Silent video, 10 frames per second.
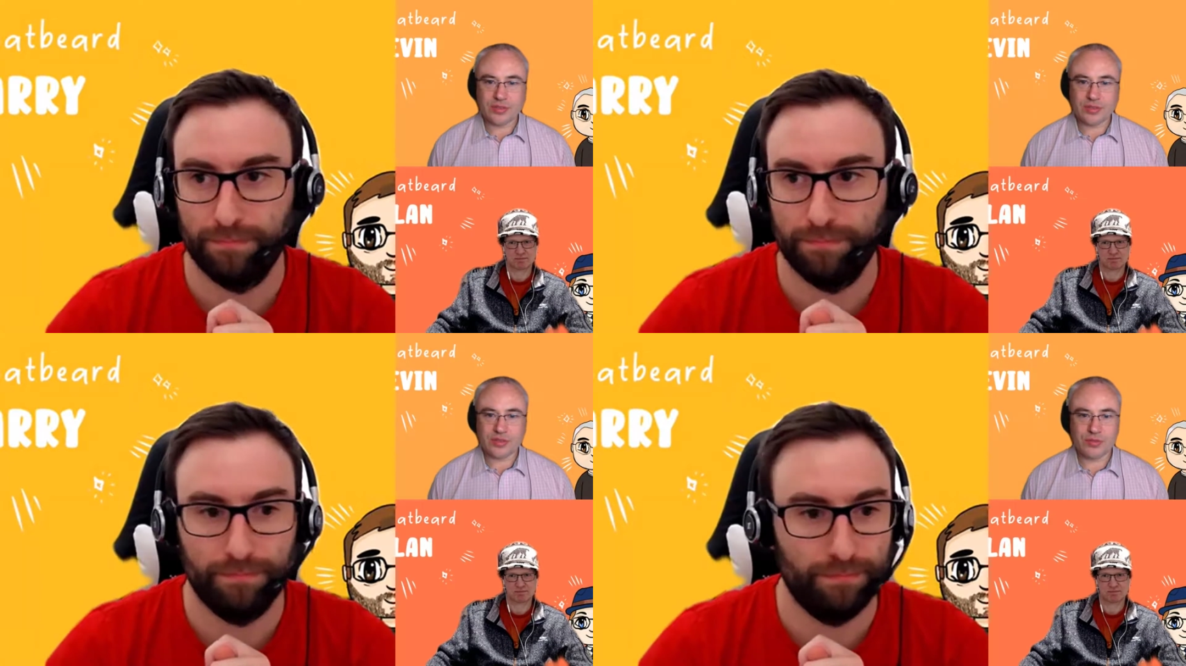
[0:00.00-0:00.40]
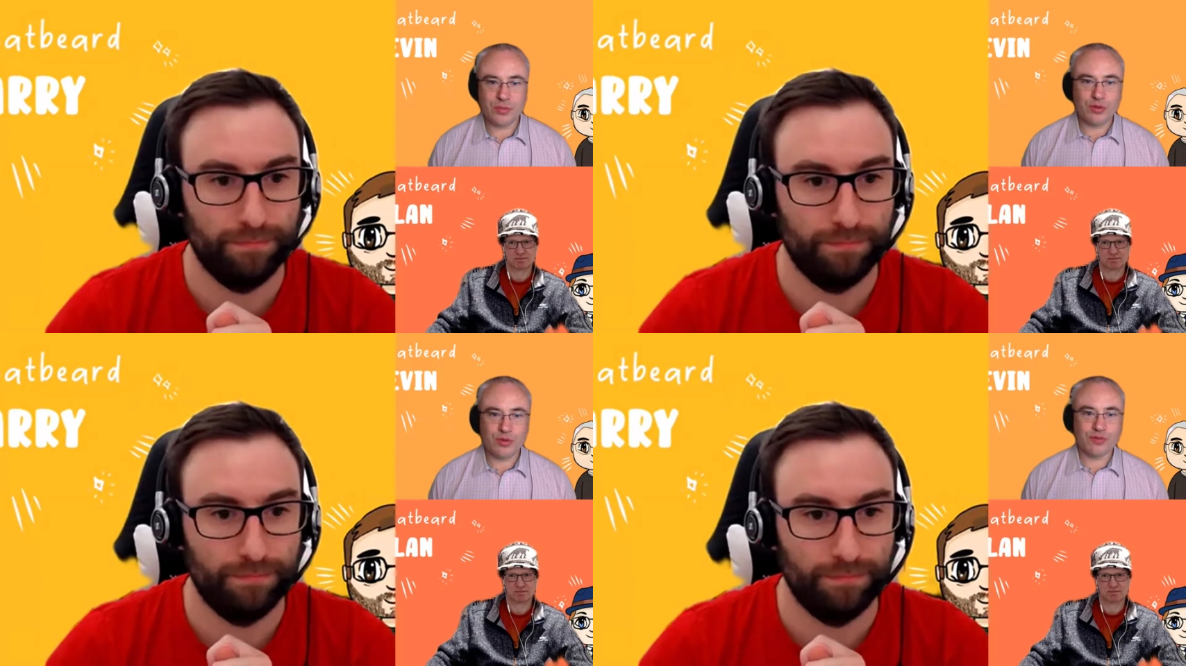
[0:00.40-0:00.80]

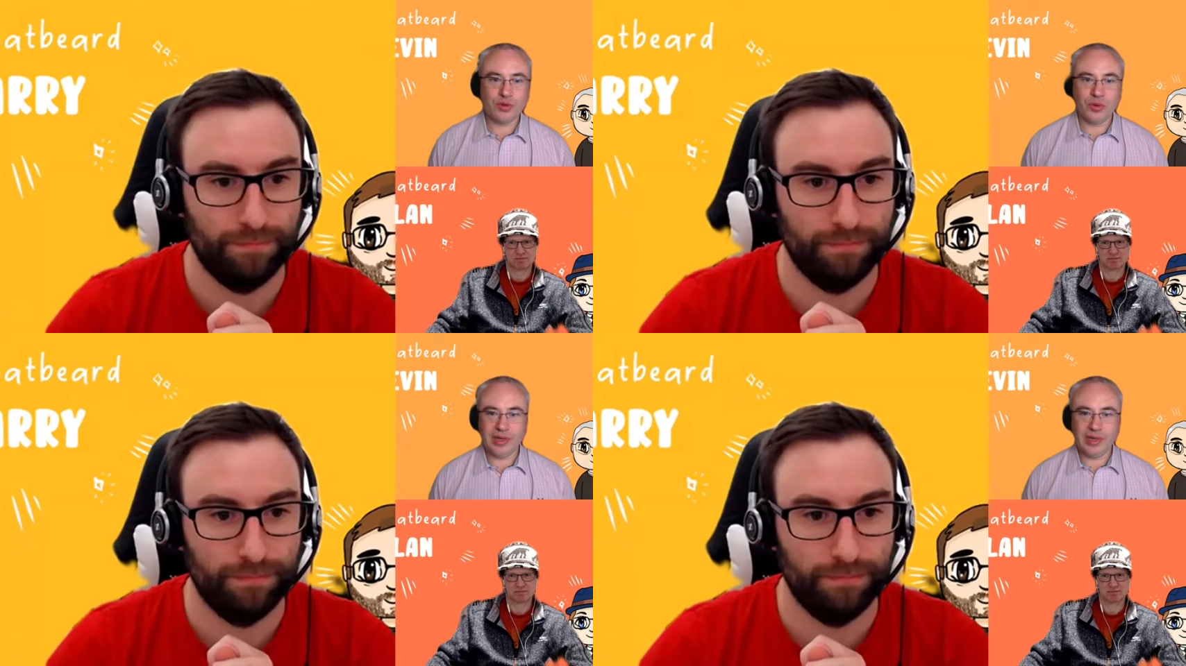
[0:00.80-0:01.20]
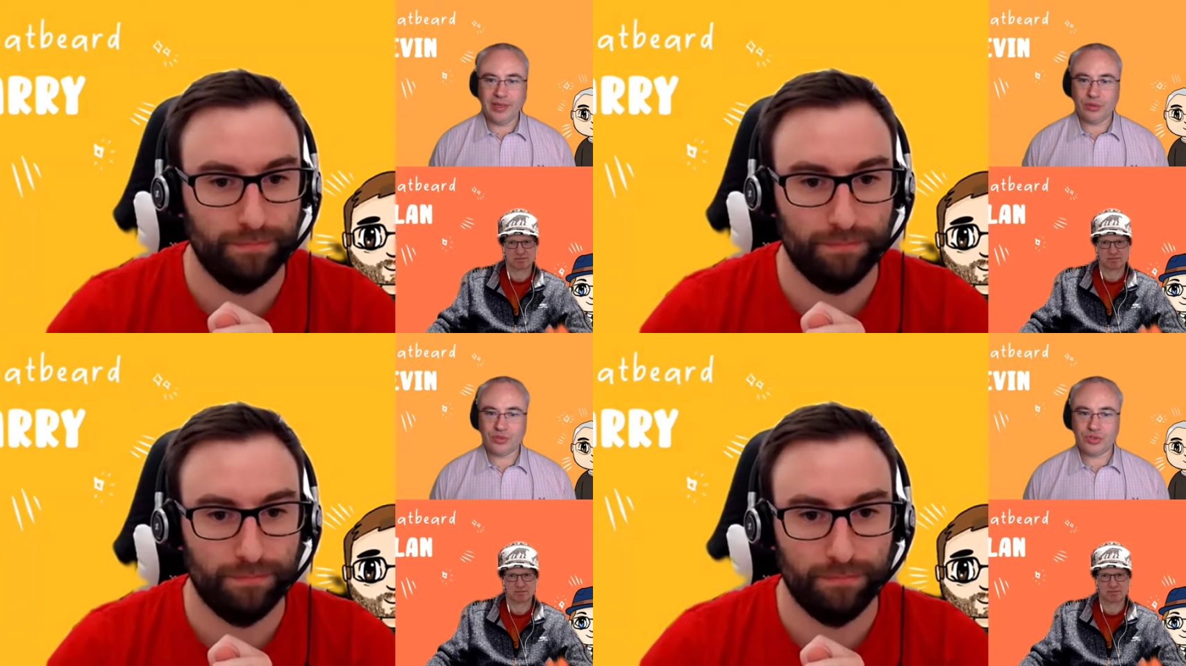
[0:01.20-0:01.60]
Speaker 1: move quickly
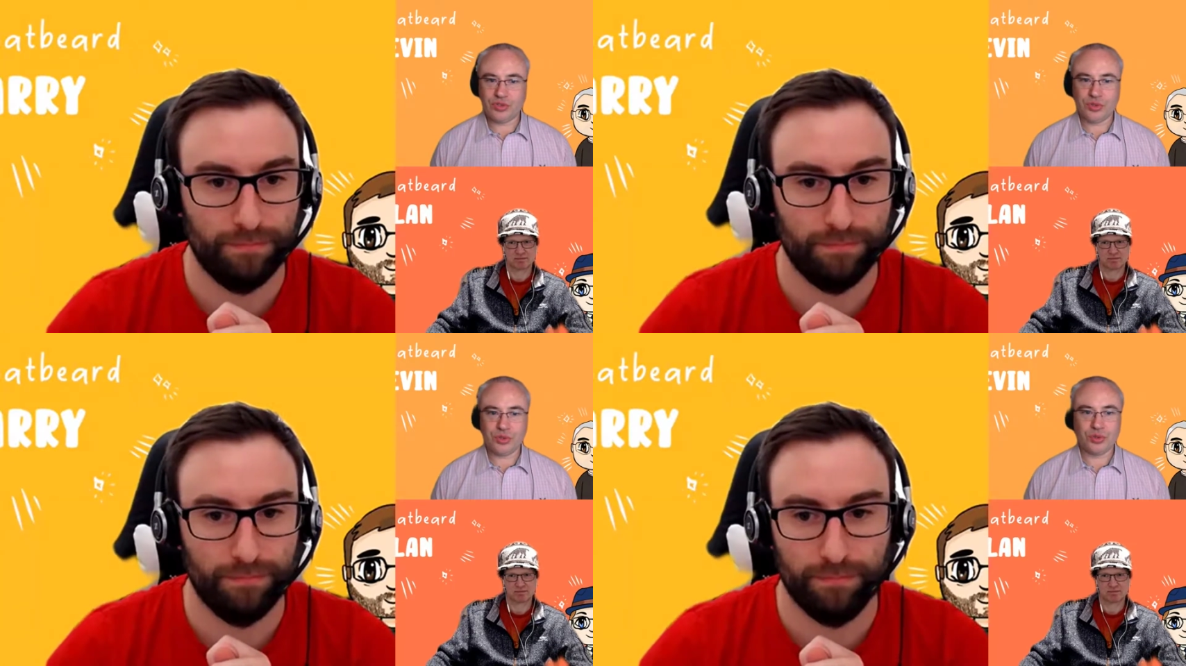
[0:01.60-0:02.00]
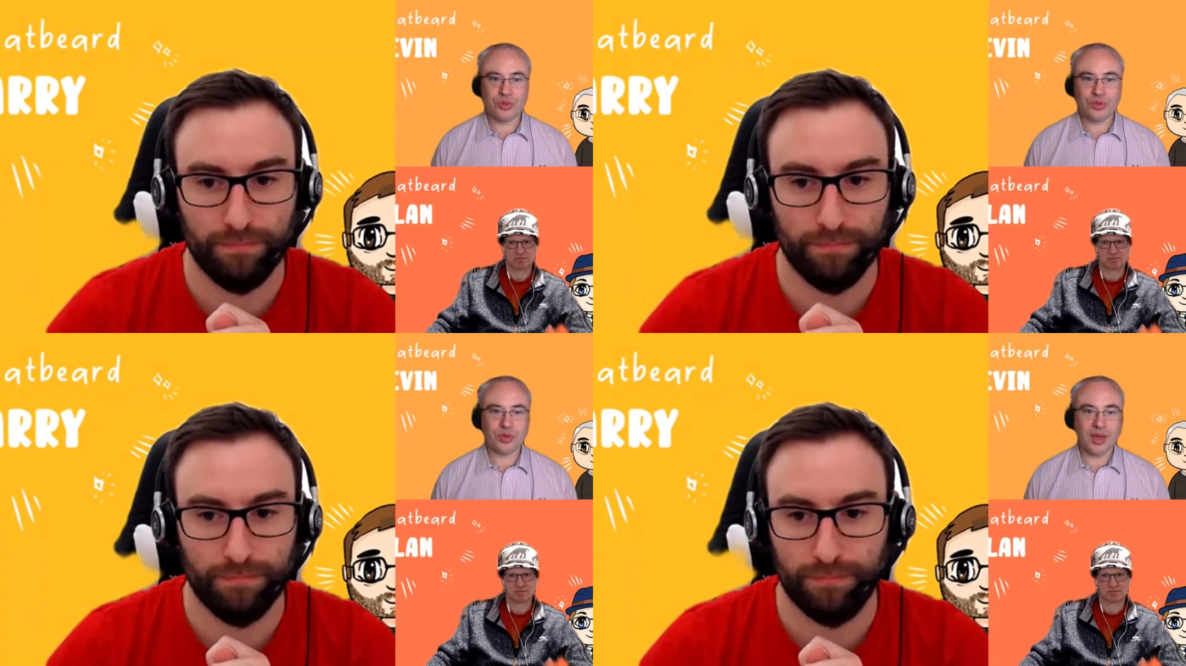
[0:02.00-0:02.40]
on to
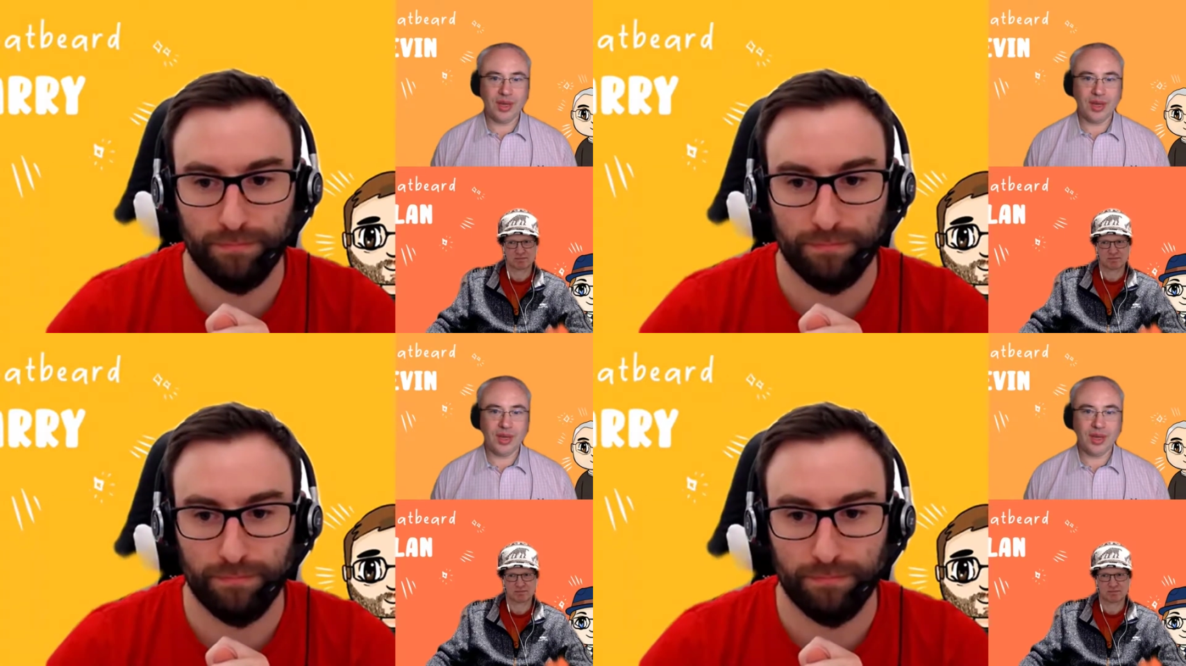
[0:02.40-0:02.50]
uh,